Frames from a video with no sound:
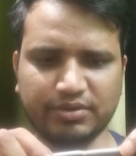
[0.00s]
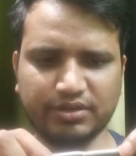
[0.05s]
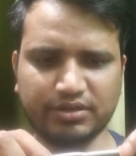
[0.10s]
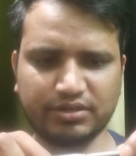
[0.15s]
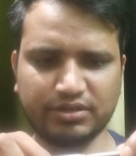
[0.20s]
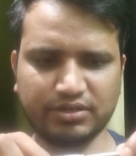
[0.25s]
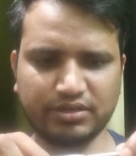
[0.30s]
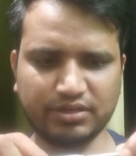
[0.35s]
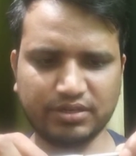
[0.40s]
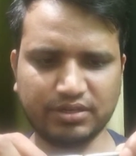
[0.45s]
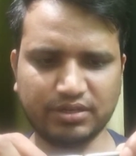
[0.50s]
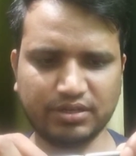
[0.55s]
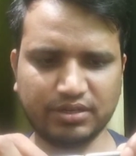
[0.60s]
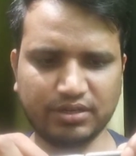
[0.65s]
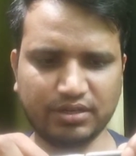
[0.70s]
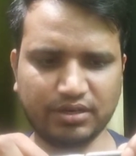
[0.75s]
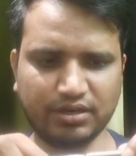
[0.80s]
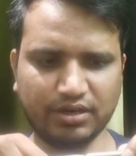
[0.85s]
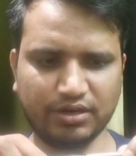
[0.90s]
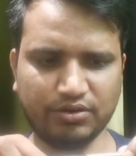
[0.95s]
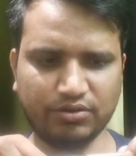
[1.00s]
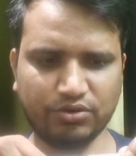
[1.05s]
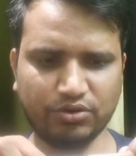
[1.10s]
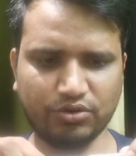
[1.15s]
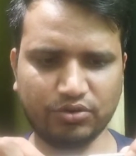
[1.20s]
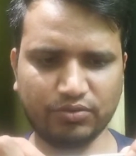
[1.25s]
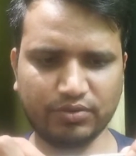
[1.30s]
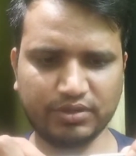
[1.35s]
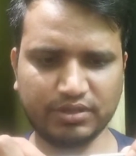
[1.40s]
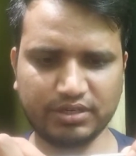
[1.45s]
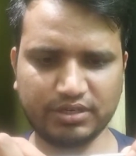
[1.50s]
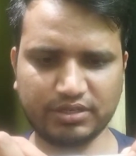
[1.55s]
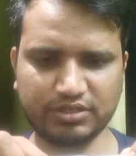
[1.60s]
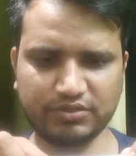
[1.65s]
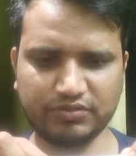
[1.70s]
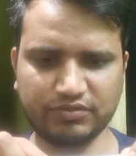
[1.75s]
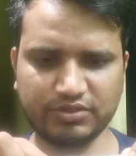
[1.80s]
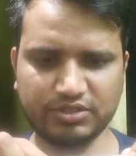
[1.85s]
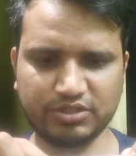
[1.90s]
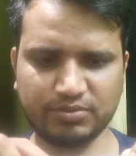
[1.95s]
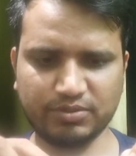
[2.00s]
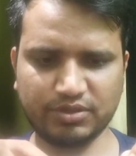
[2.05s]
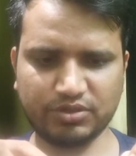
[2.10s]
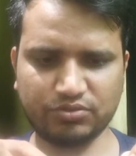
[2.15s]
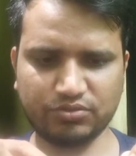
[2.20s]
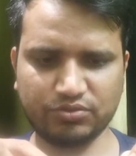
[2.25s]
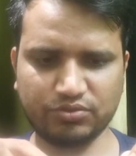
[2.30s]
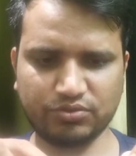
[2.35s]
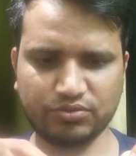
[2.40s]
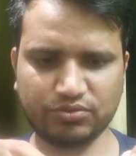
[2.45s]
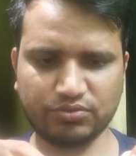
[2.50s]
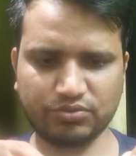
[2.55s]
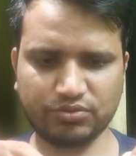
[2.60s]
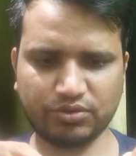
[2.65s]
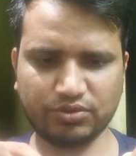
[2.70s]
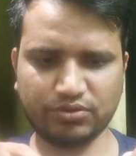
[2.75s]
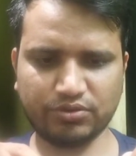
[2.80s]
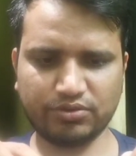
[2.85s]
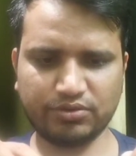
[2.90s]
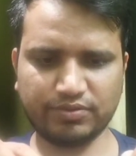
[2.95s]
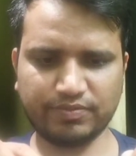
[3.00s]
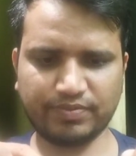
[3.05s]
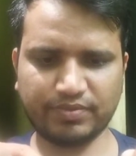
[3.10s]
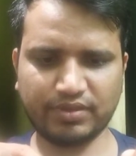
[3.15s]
but I don't know whether it is visible to you or not.